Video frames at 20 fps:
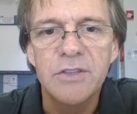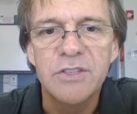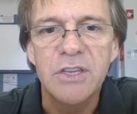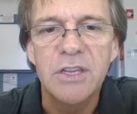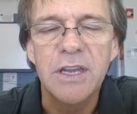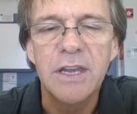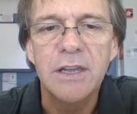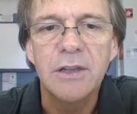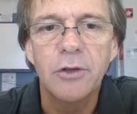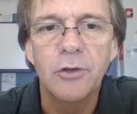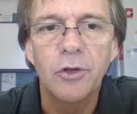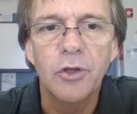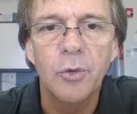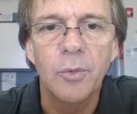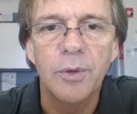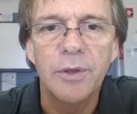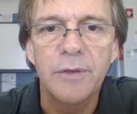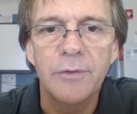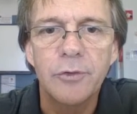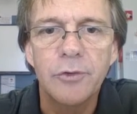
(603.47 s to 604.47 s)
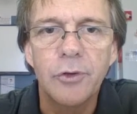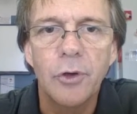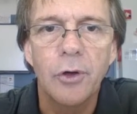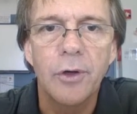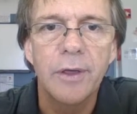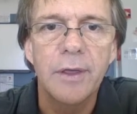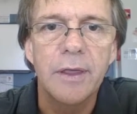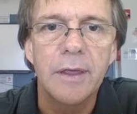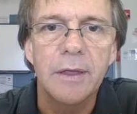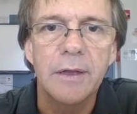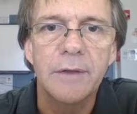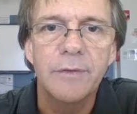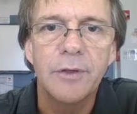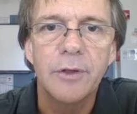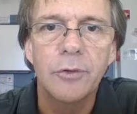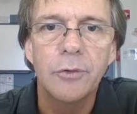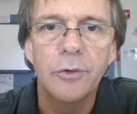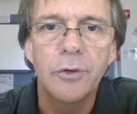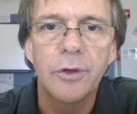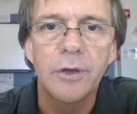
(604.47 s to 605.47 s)
So you need to look at what you've got here, and
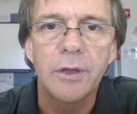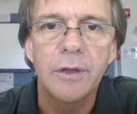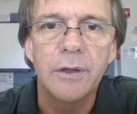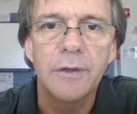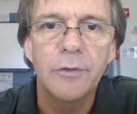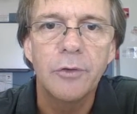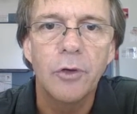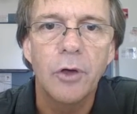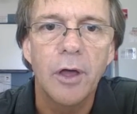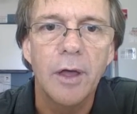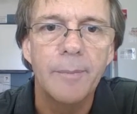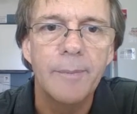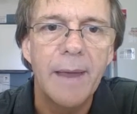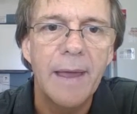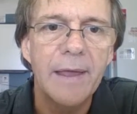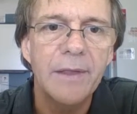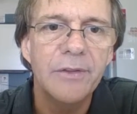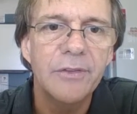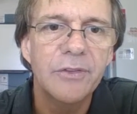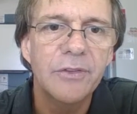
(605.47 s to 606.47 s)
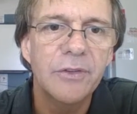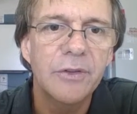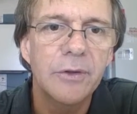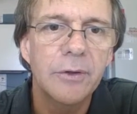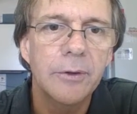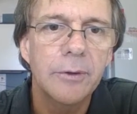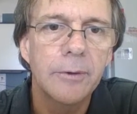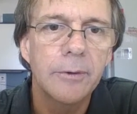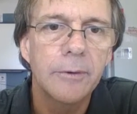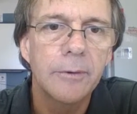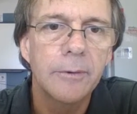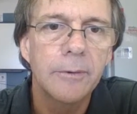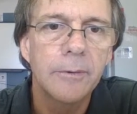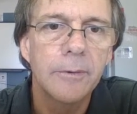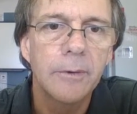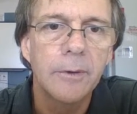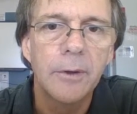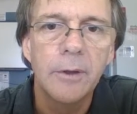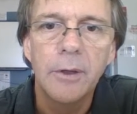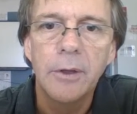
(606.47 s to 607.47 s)
if you look at it, you've got a mass,
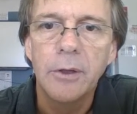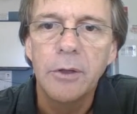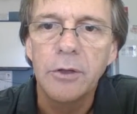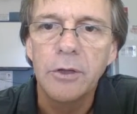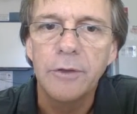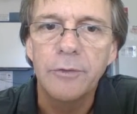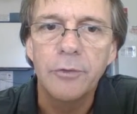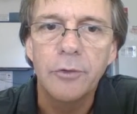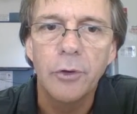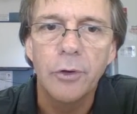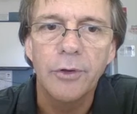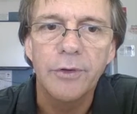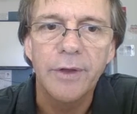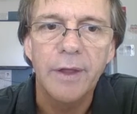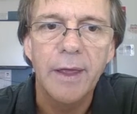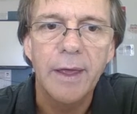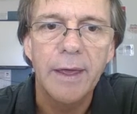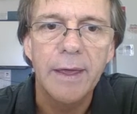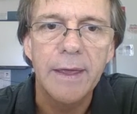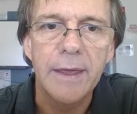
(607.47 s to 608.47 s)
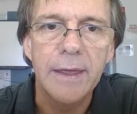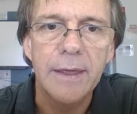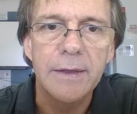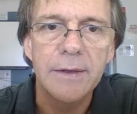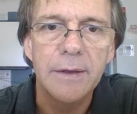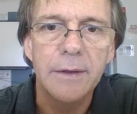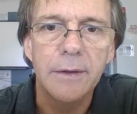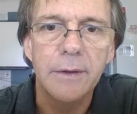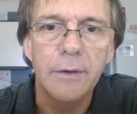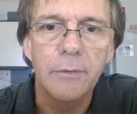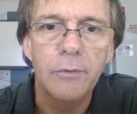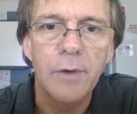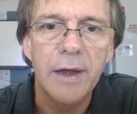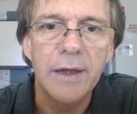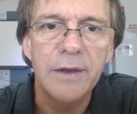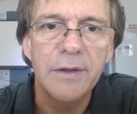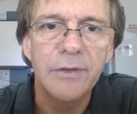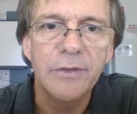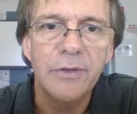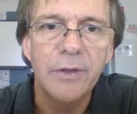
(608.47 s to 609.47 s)
you've got a
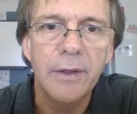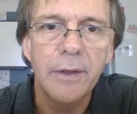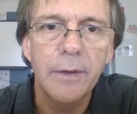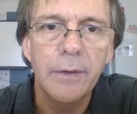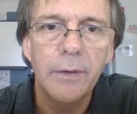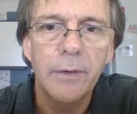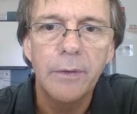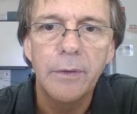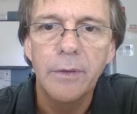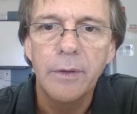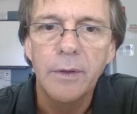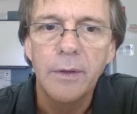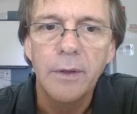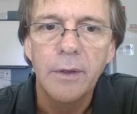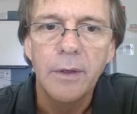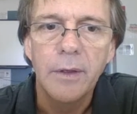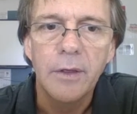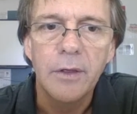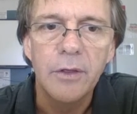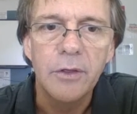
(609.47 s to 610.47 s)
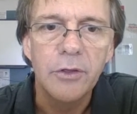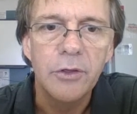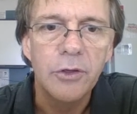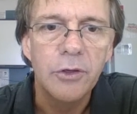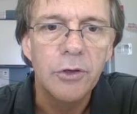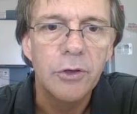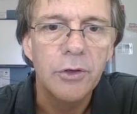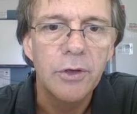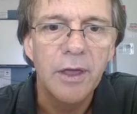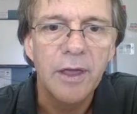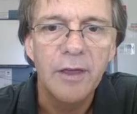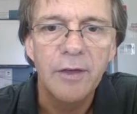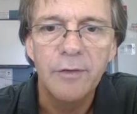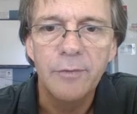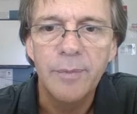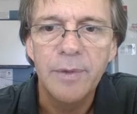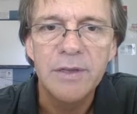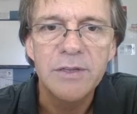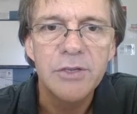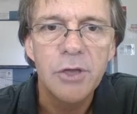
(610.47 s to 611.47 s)
radius there, you
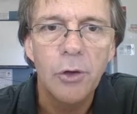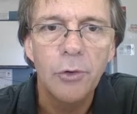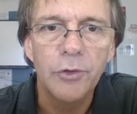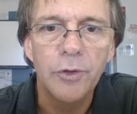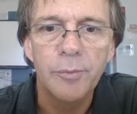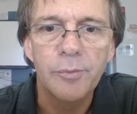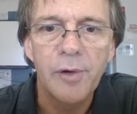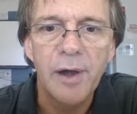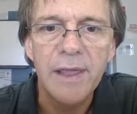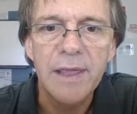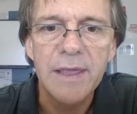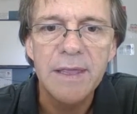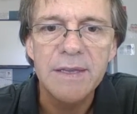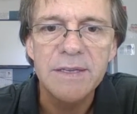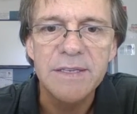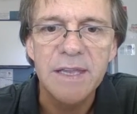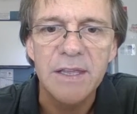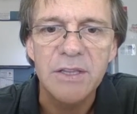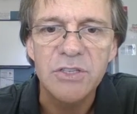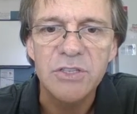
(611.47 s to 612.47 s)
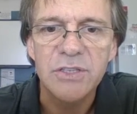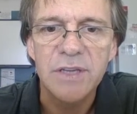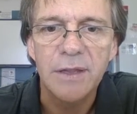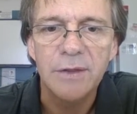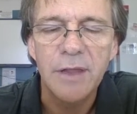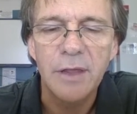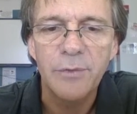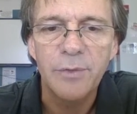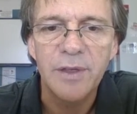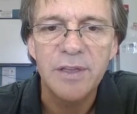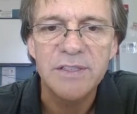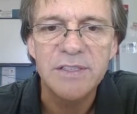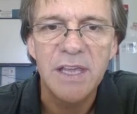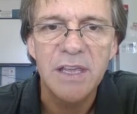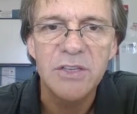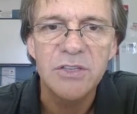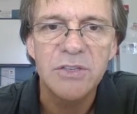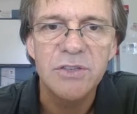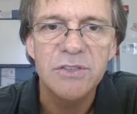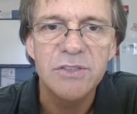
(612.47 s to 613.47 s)
have been told the braking tension. Now don't forget,
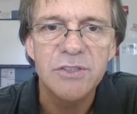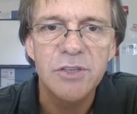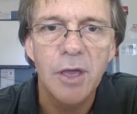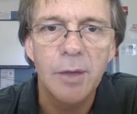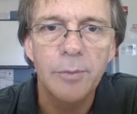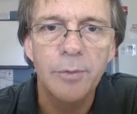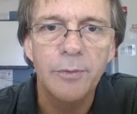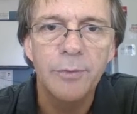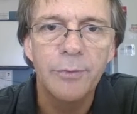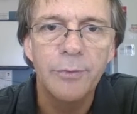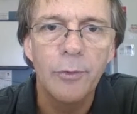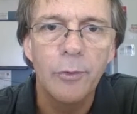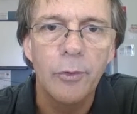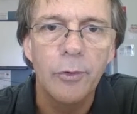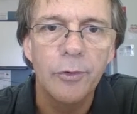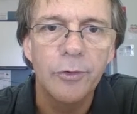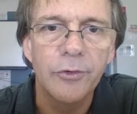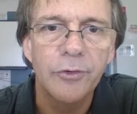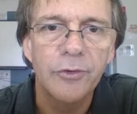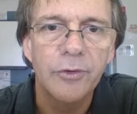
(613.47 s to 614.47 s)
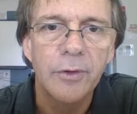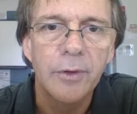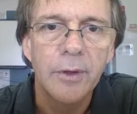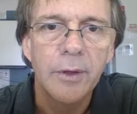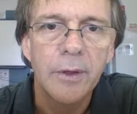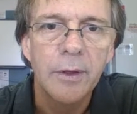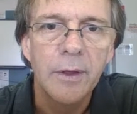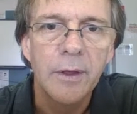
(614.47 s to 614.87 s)
tension is a type of force.